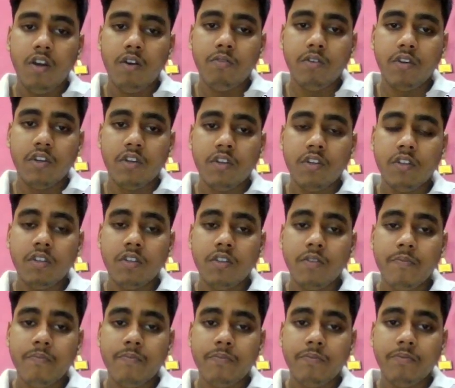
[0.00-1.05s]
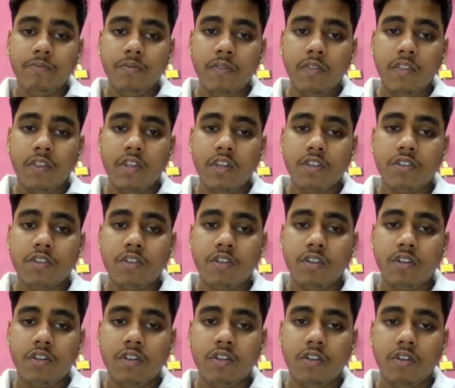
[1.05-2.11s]
Okay, next
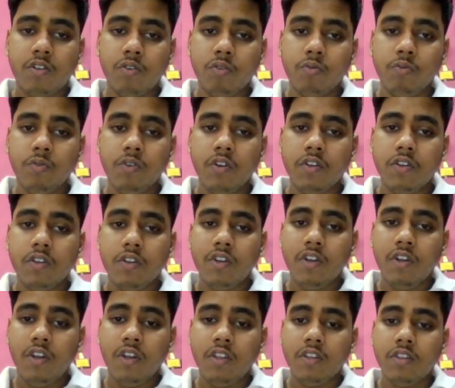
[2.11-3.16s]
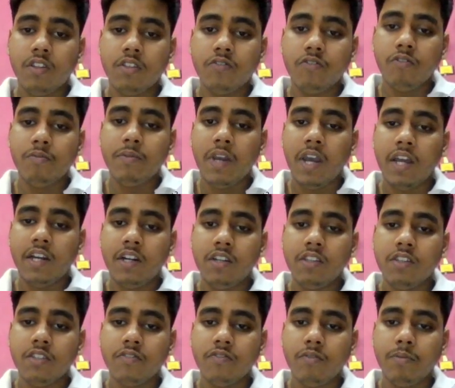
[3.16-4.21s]
2, this will be
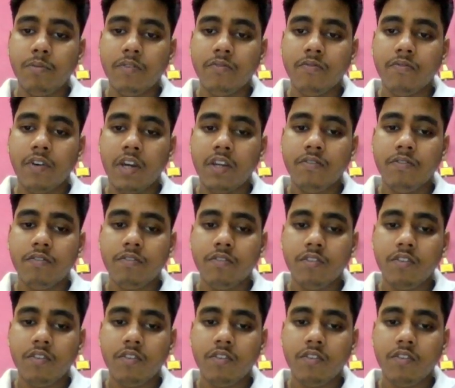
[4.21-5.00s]
added, this will become 5.